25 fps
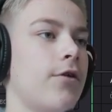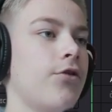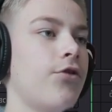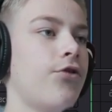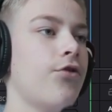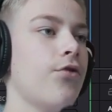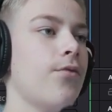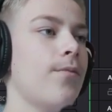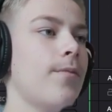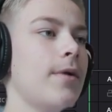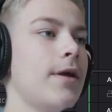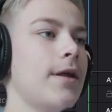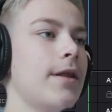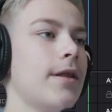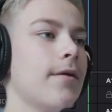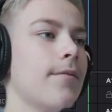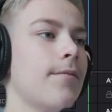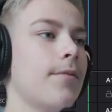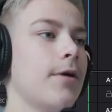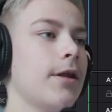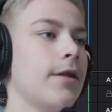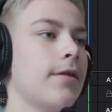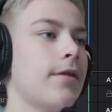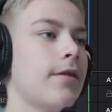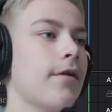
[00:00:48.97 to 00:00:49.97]
zoom in a
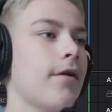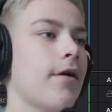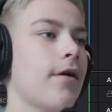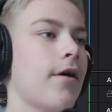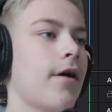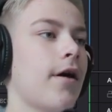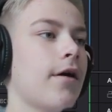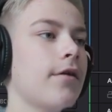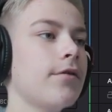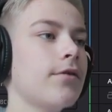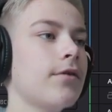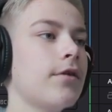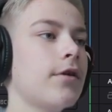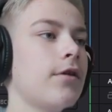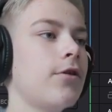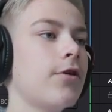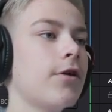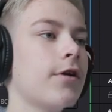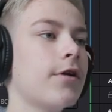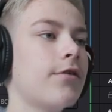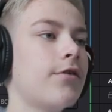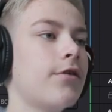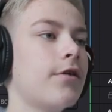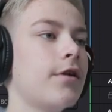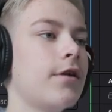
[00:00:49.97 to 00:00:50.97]
bit until you
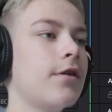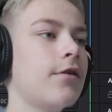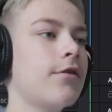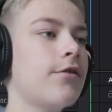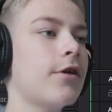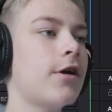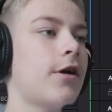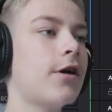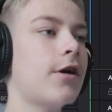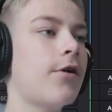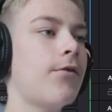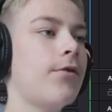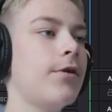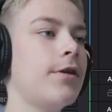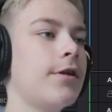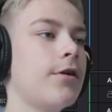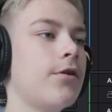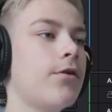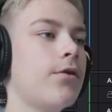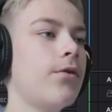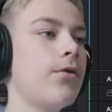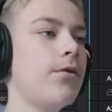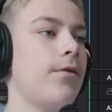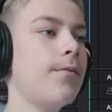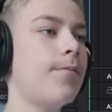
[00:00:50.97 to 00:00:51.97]
can see this arrow in the
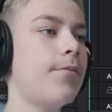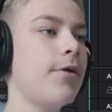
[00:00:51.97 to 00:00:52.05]
corner,